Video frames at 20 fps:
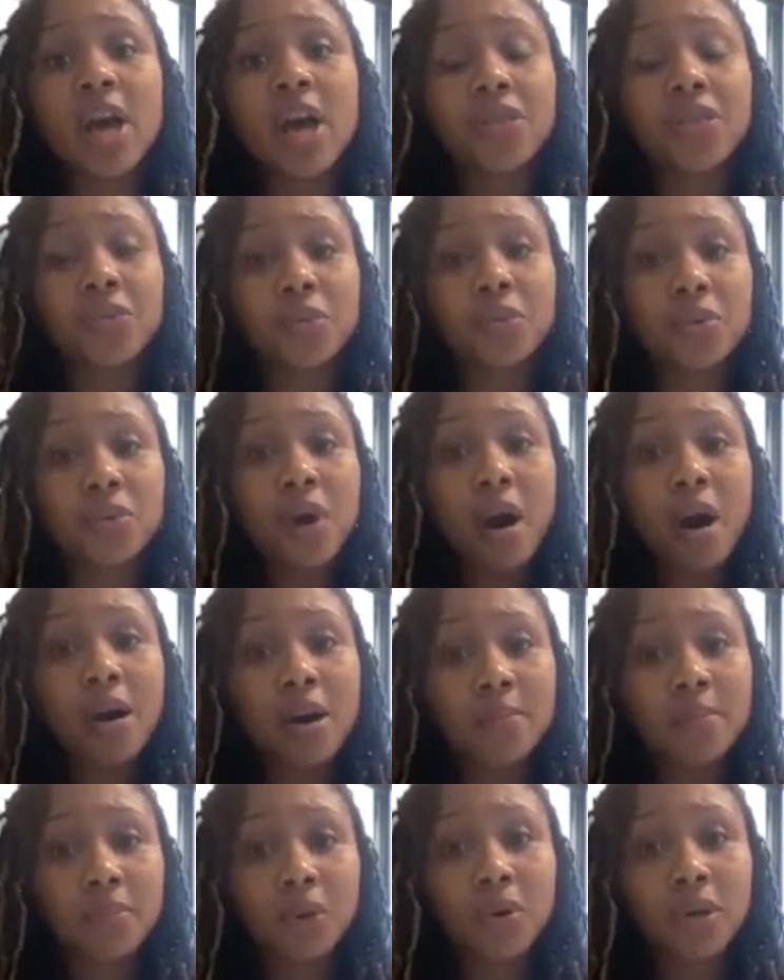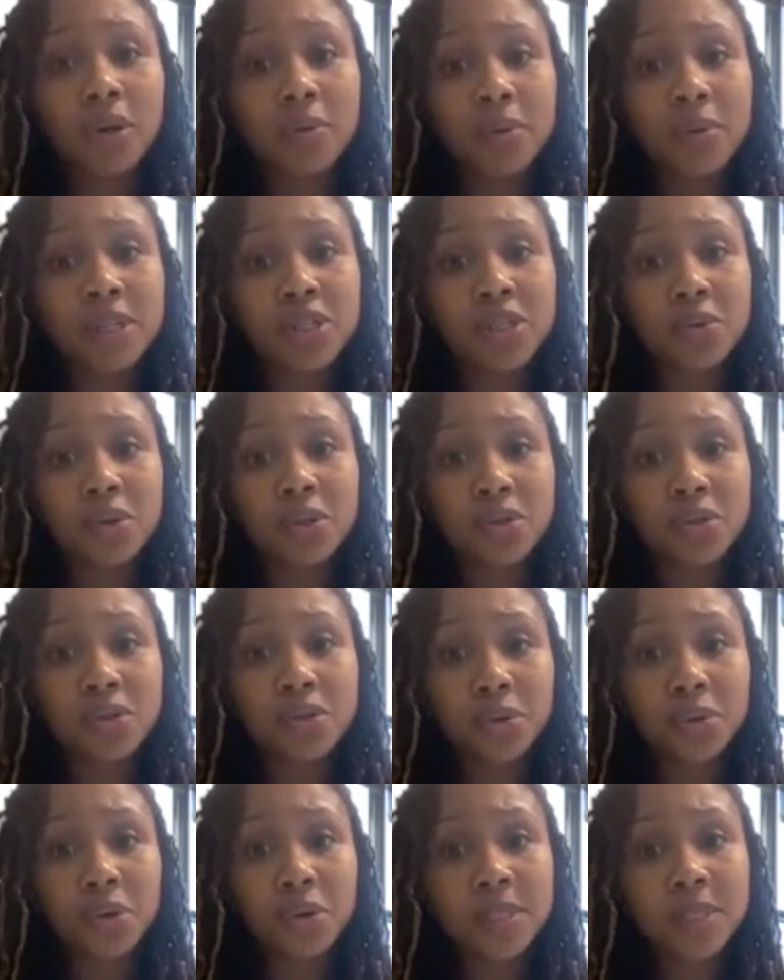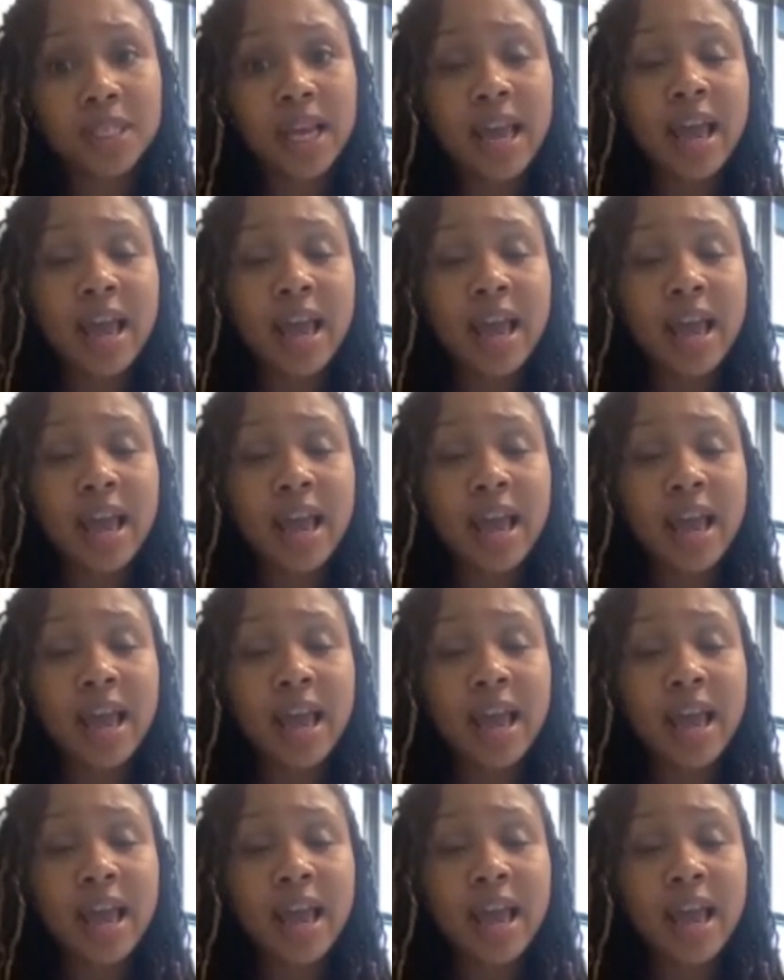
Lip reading: through our employee resource groups.